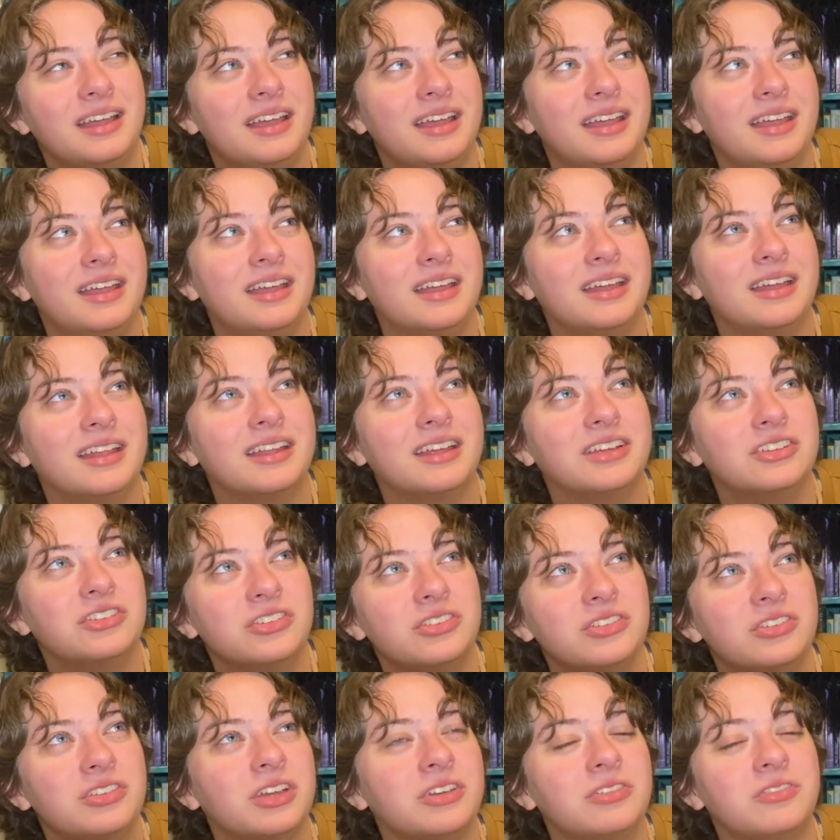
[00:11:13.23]
And I
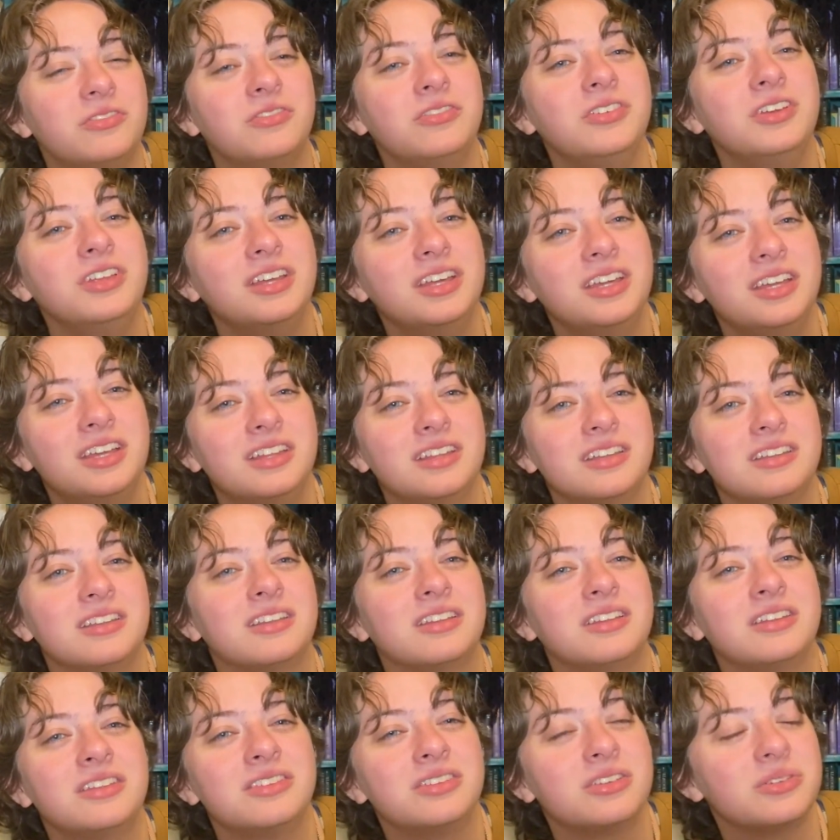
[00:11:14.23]
feel like
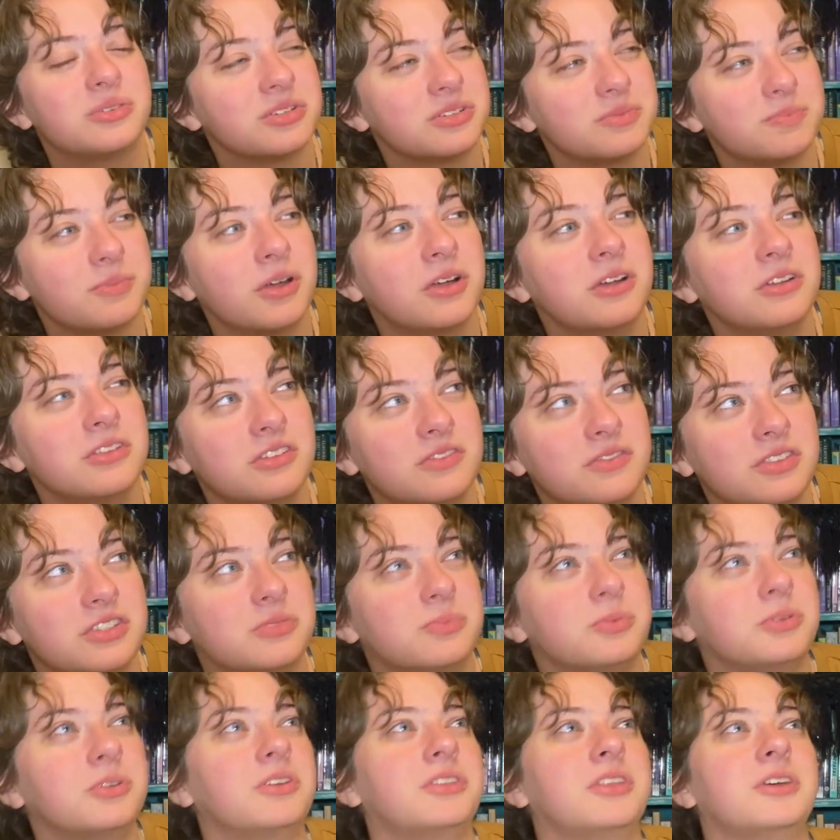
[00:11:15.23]
there were parts of
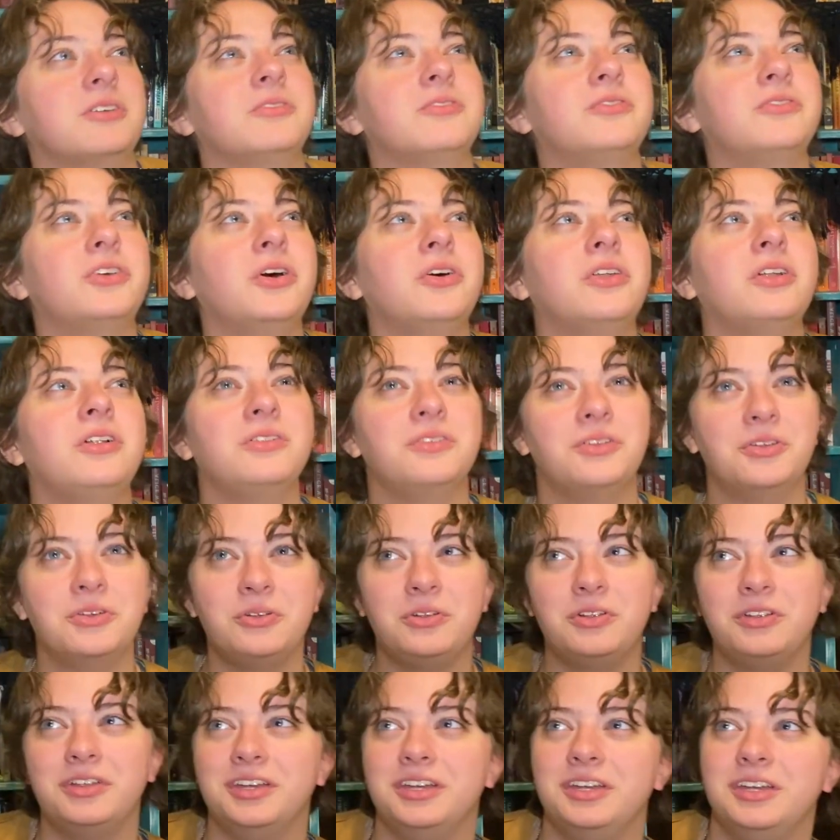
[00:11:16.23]
this book that felt a
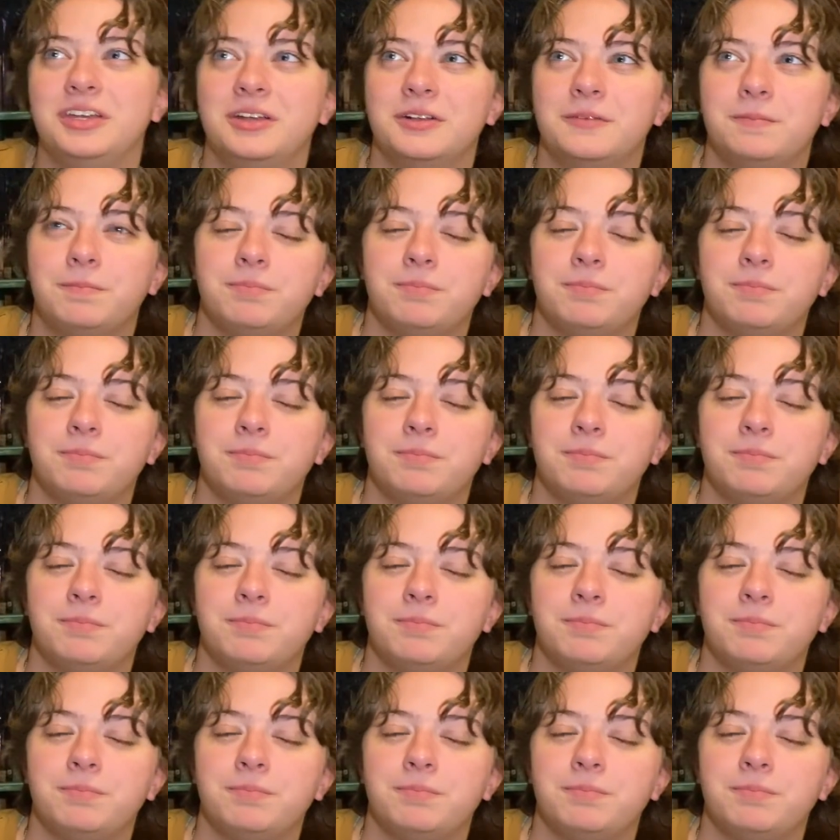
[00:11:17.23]
little like,